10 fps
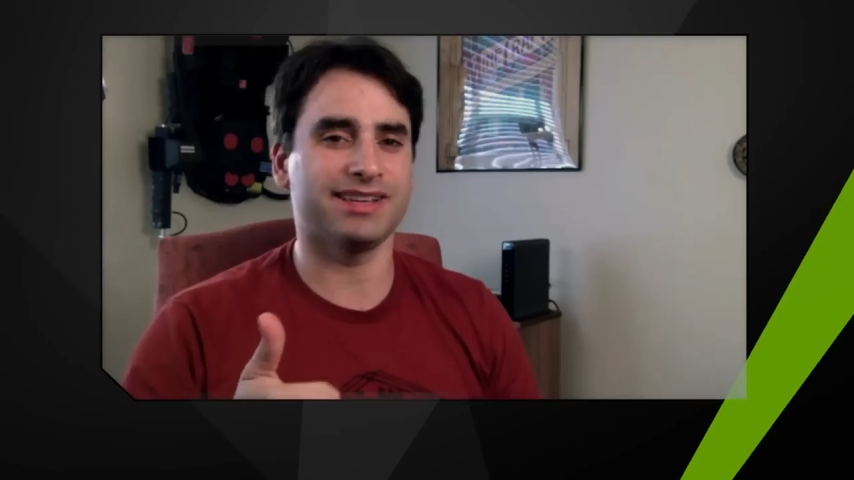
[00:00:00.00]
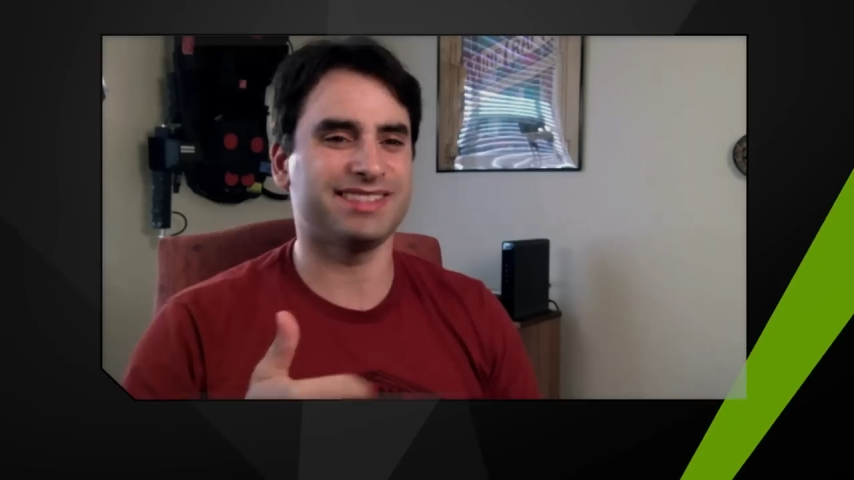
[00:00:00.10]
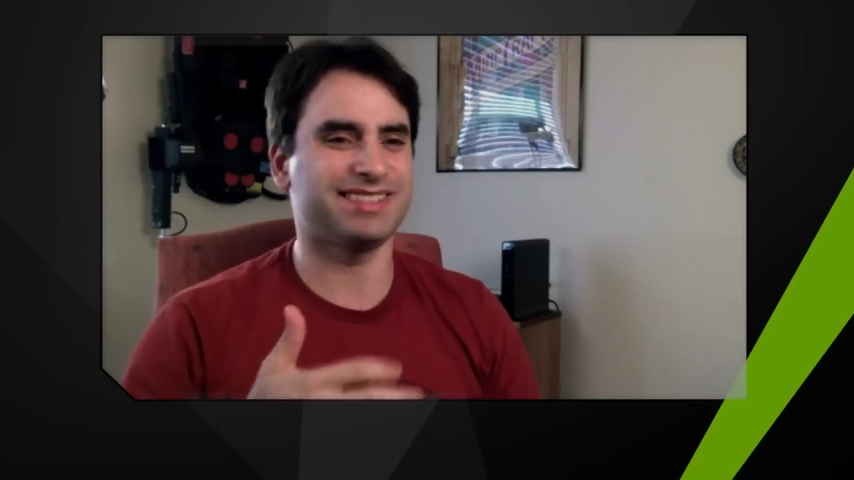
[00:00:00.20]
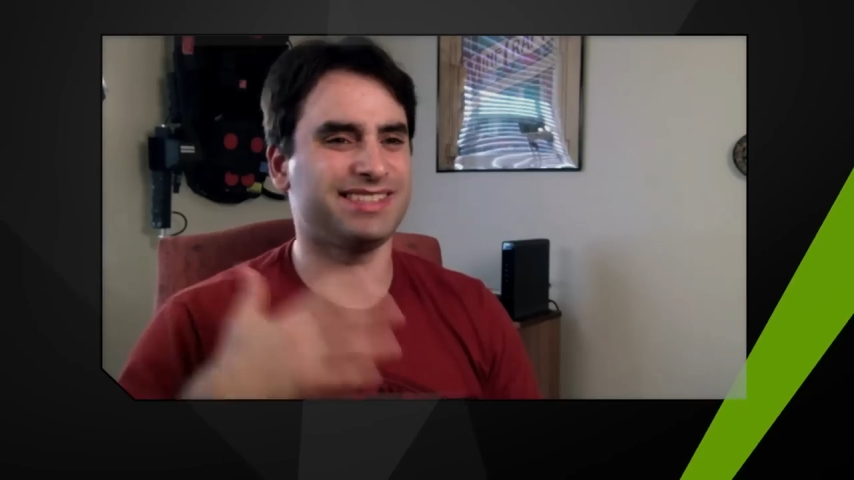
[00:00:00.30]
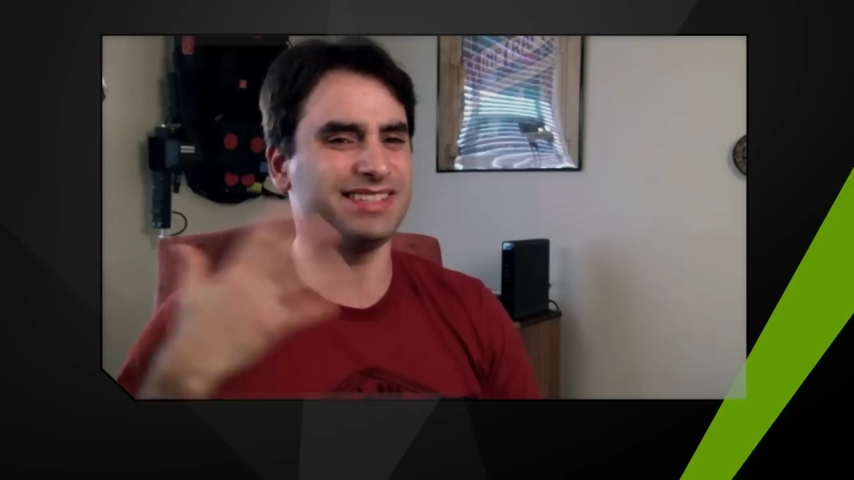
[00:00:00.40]

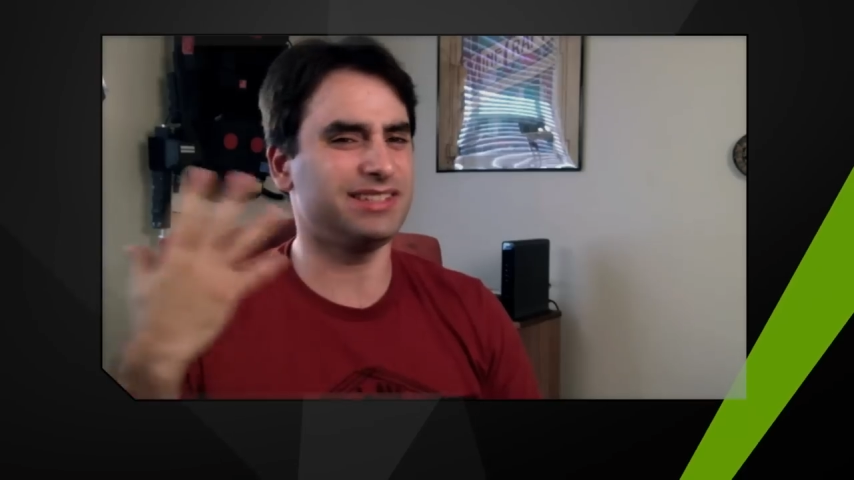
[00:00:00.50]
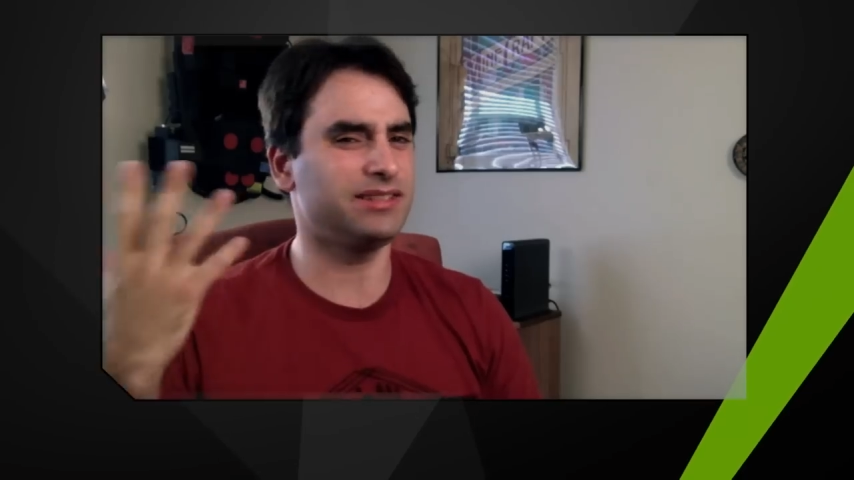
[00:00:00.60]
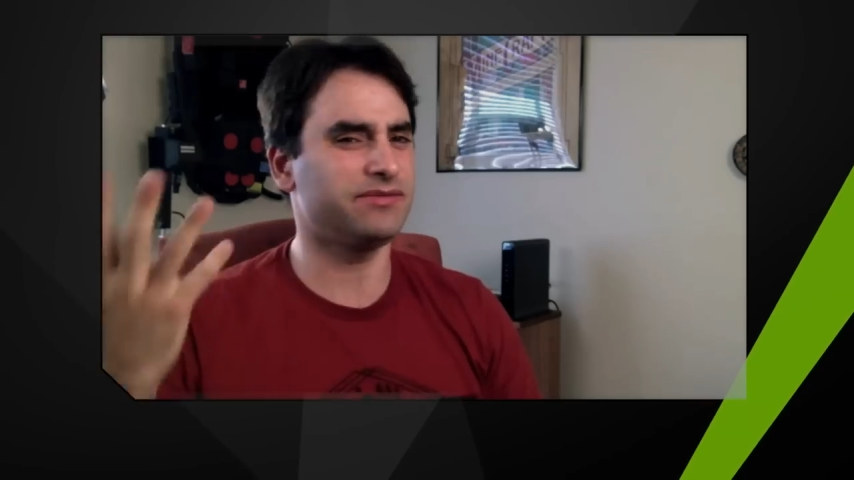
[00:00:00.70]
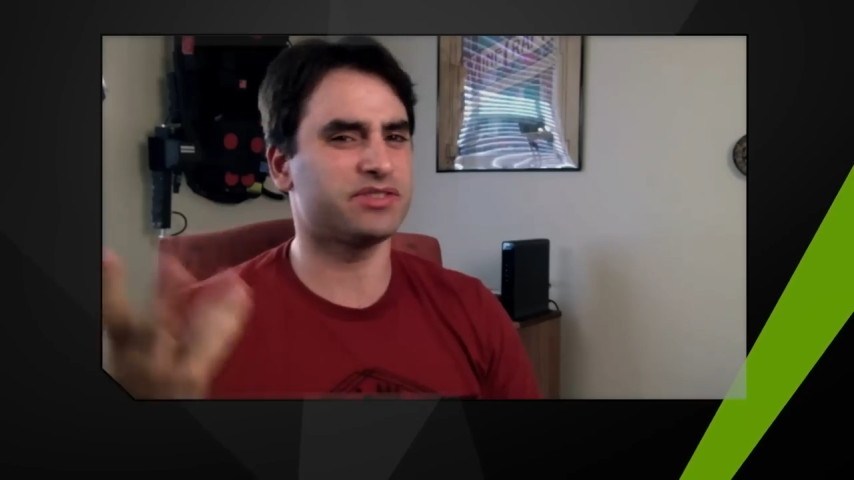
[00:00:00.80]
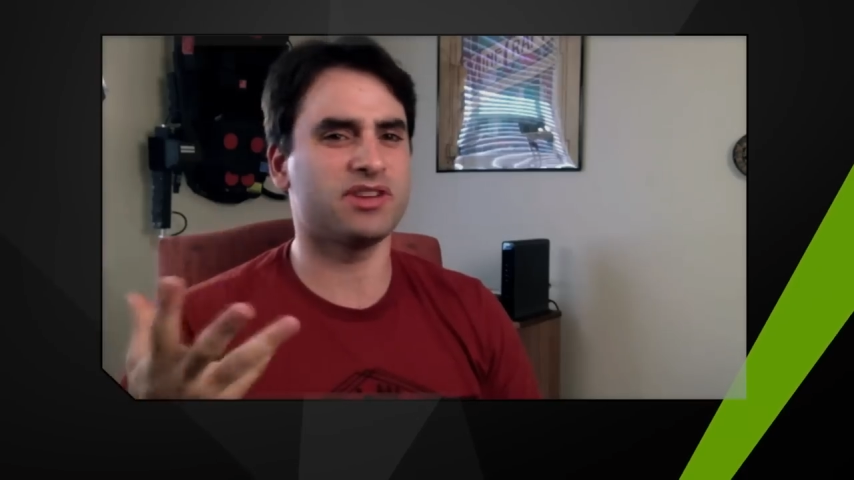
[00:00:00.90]
still,
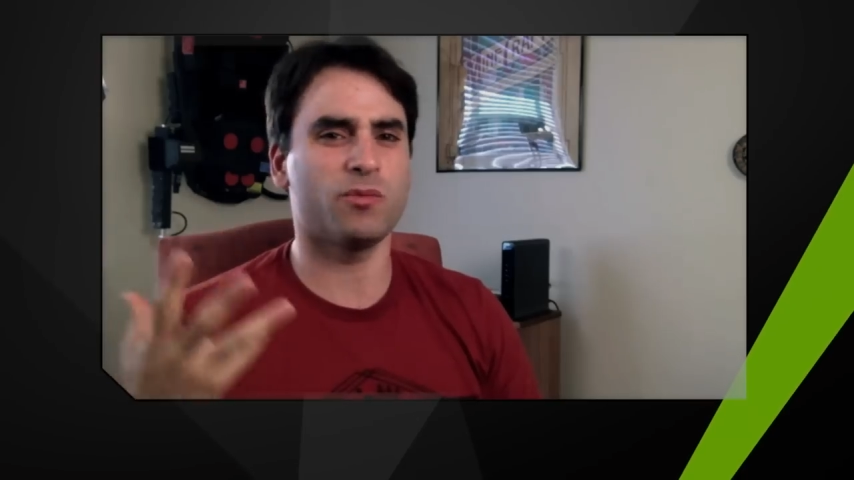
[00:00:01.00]
for some